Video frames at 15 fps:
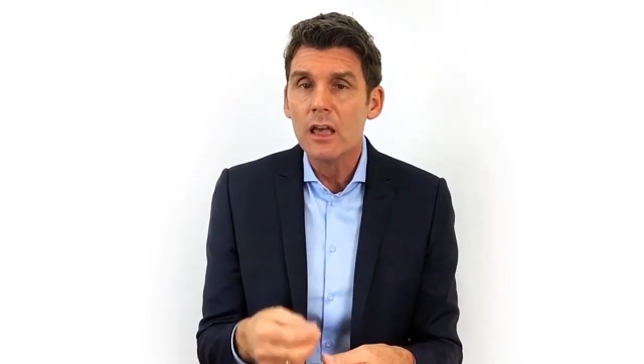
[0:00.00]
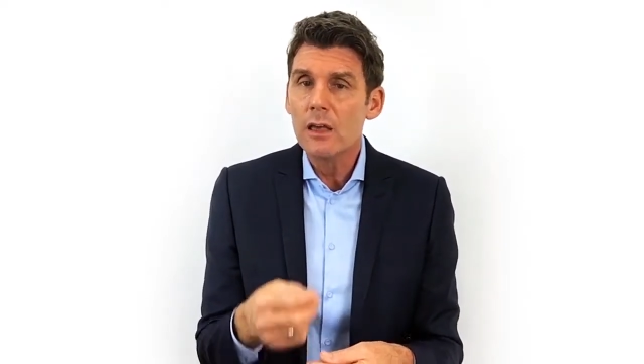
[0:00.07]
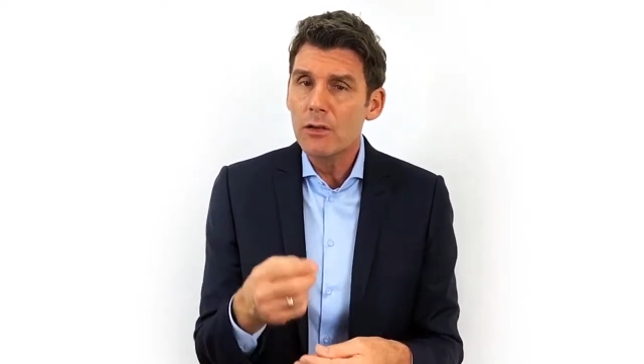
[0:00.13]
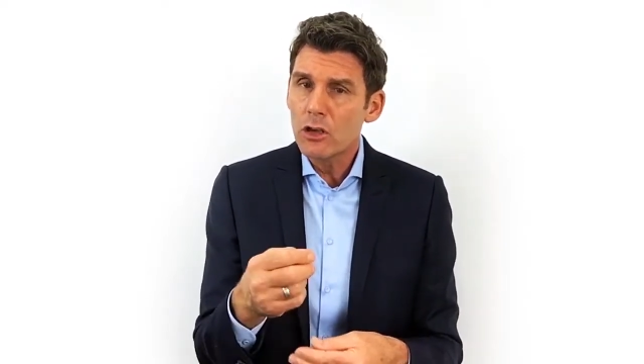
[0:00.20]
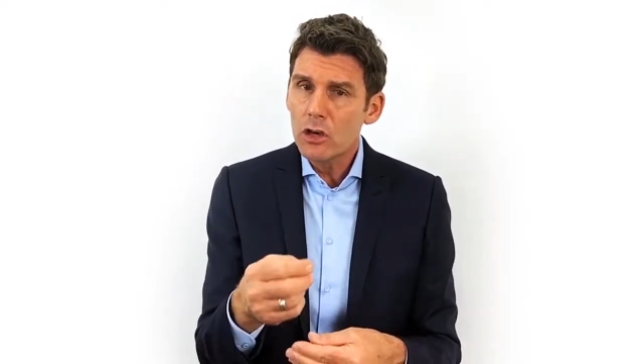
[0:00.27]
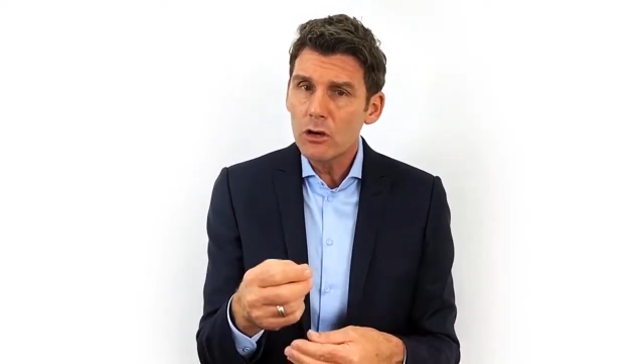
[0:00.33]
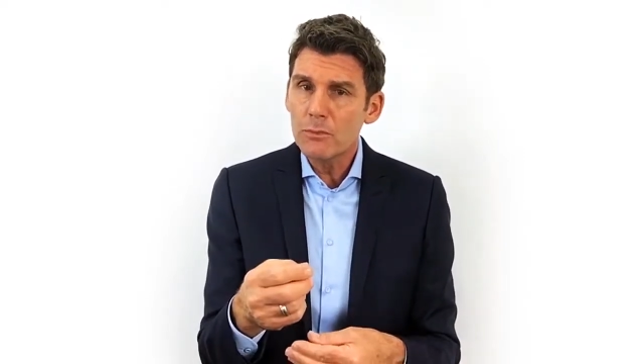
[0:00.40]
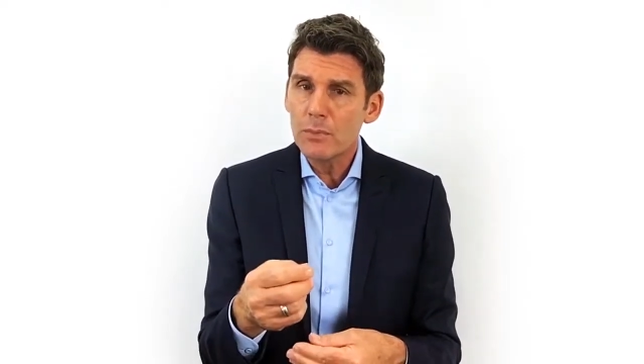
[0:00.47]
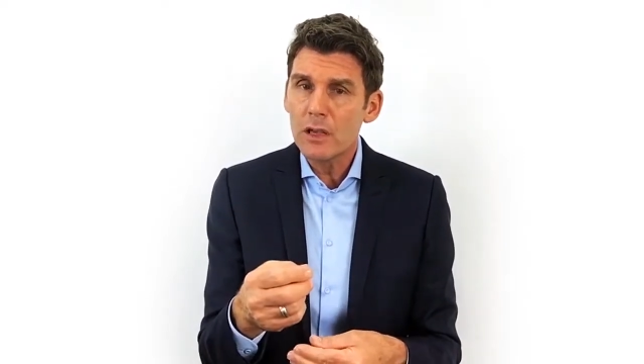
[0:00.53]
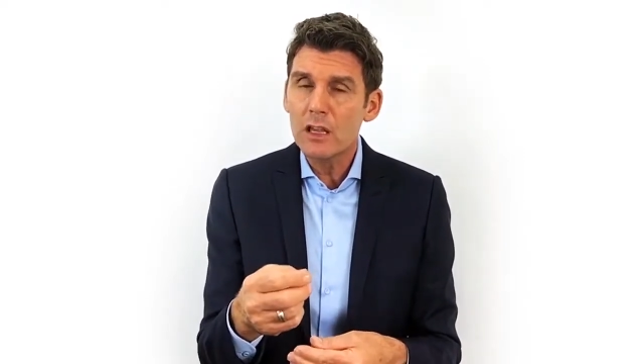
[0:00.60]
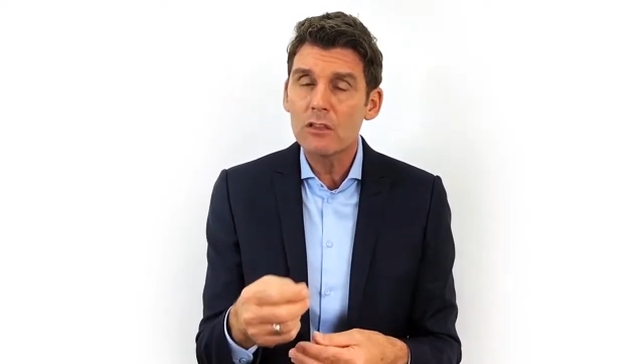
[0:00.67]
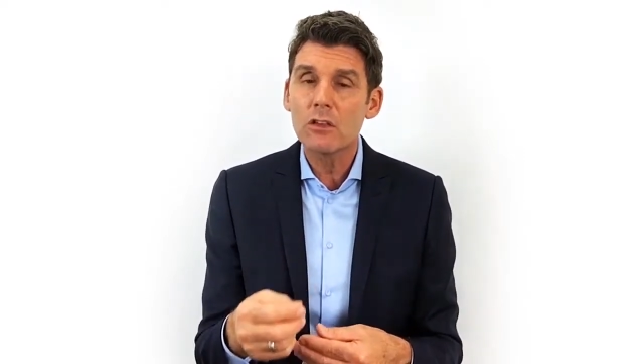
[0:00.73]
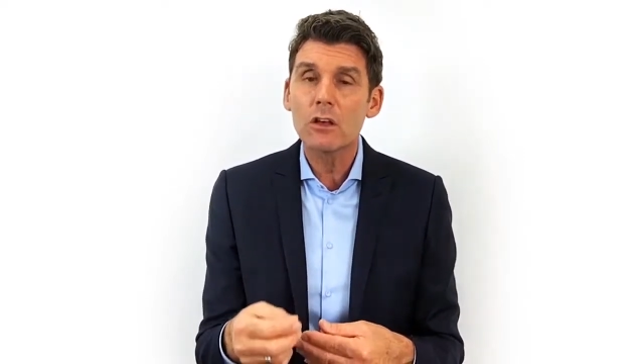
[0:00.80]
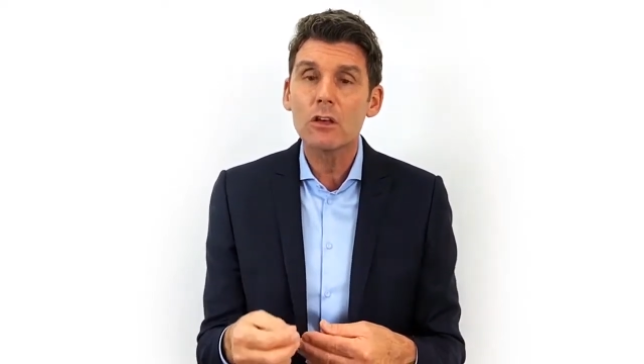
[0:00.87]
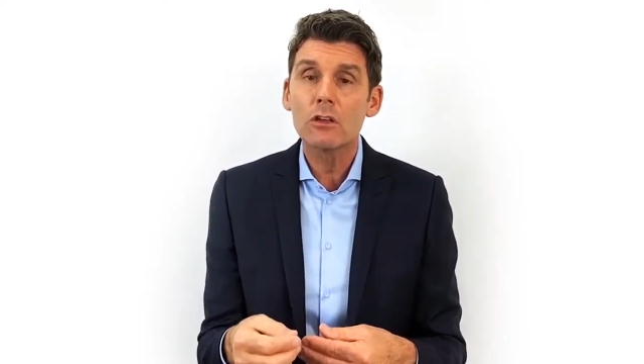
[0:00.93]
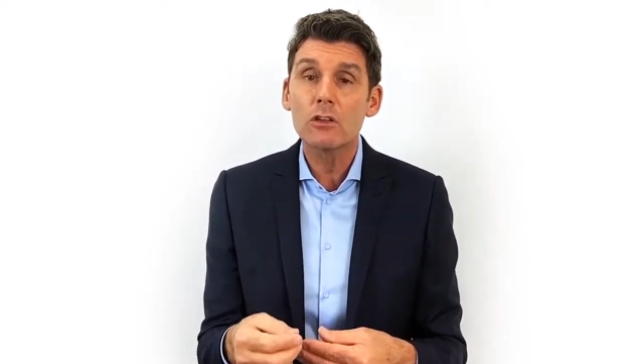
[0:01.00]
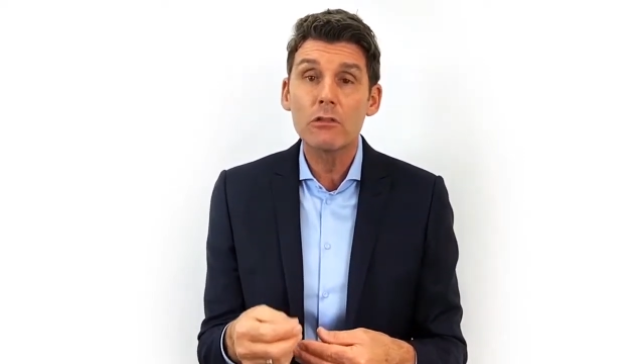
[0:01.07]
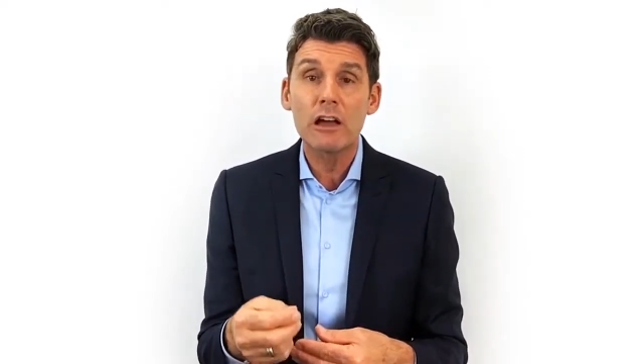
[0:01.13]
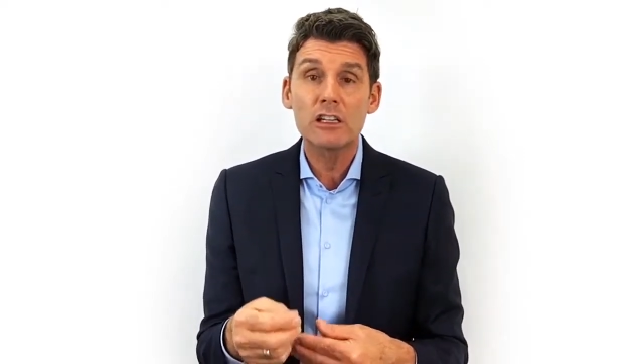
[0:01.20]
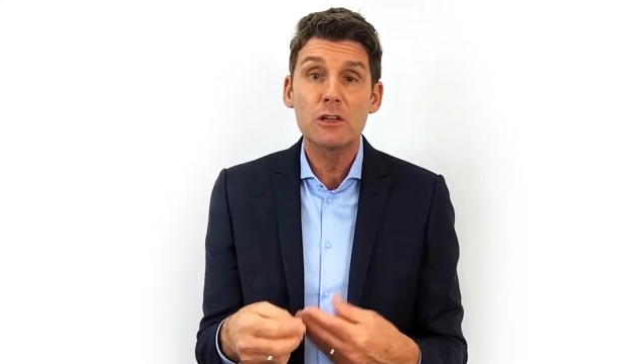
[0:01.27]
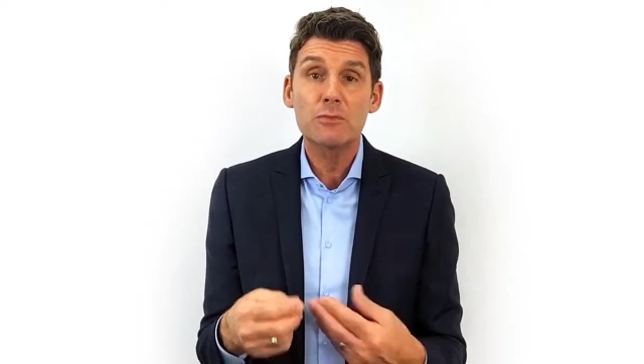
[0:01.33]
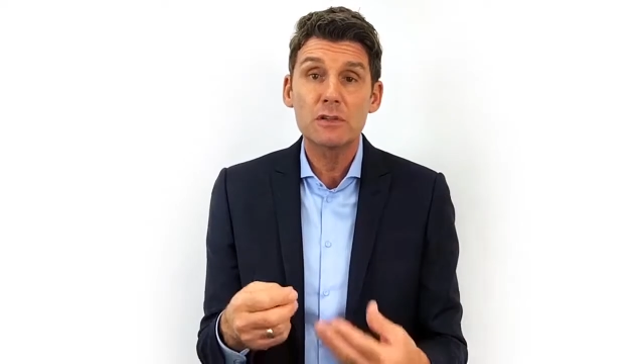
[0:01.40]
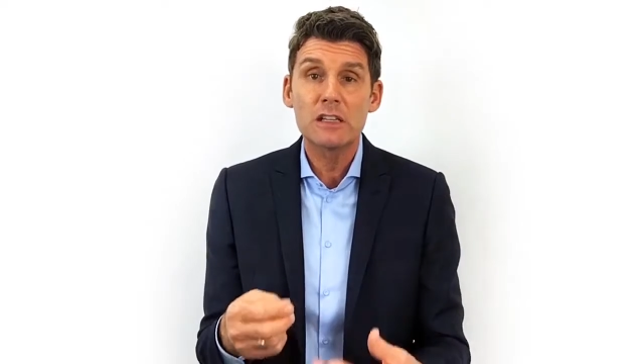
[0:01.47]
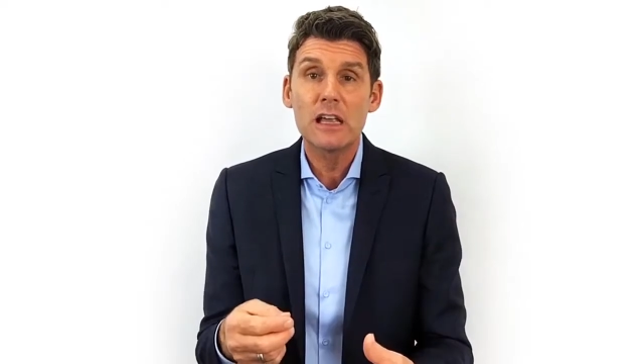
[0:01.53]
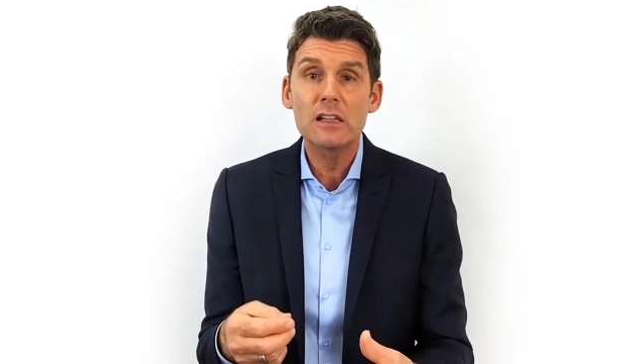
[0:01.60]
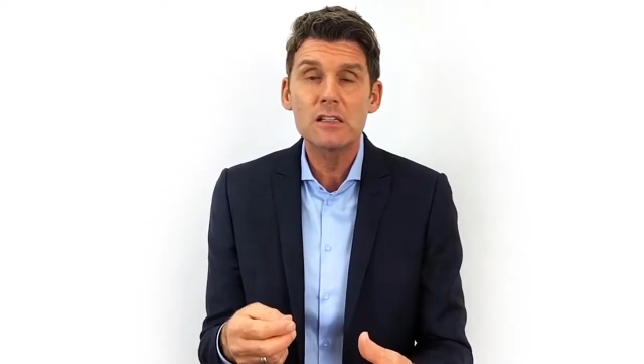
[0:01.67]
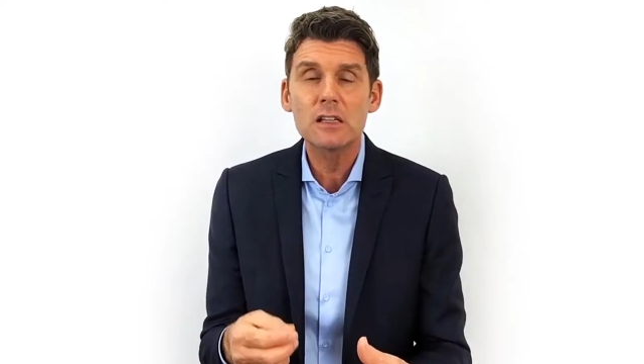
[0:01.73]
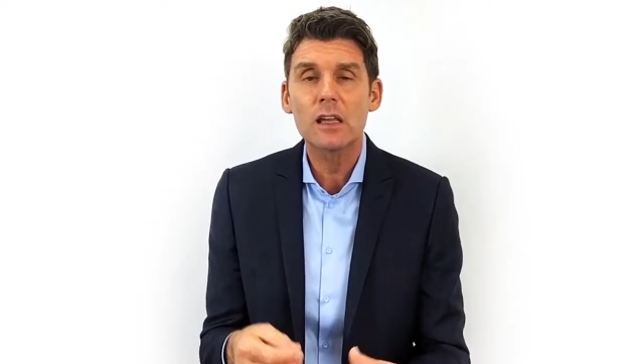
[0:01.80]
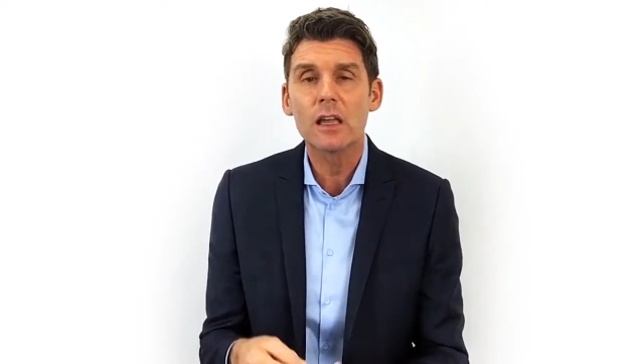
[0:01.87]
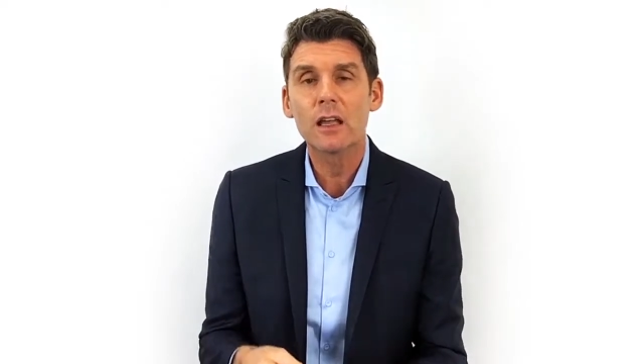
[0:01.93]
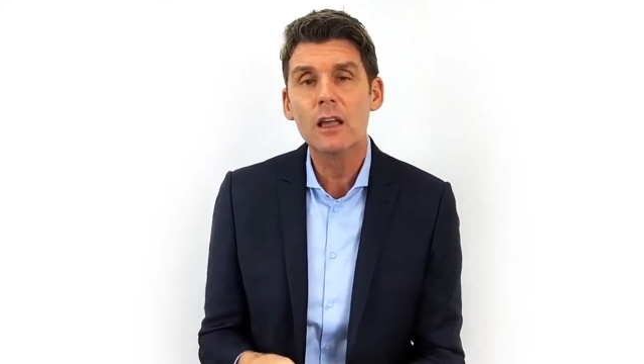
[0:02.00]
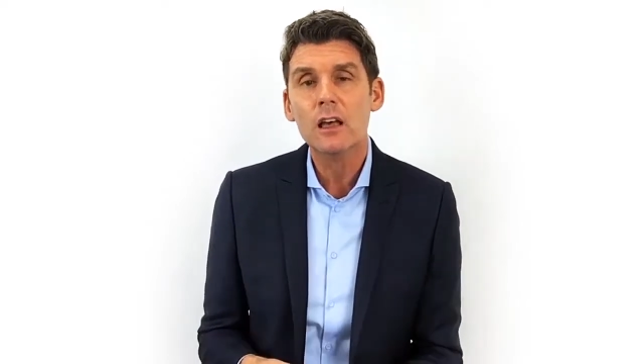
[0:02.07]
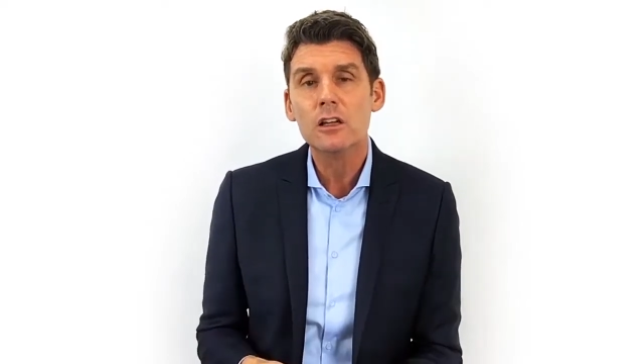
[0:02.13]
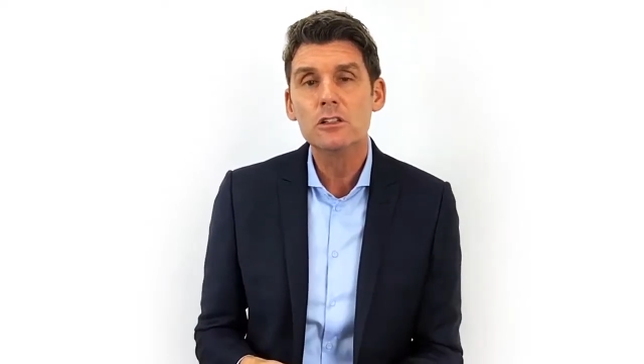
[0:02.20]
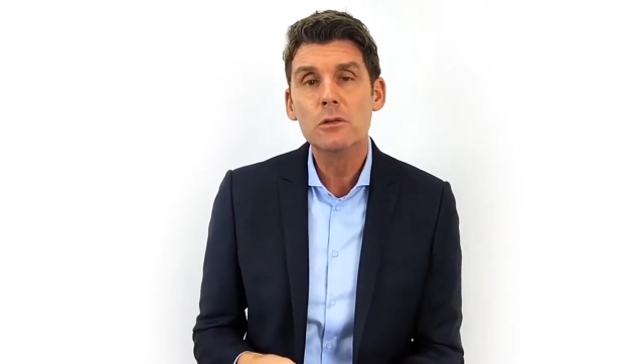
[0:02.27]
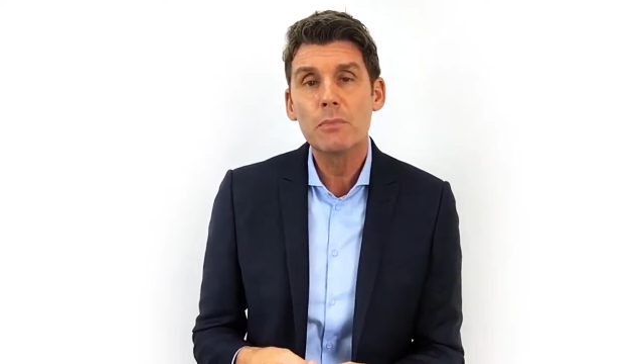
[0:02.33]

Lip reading: it could be that you're actually presenting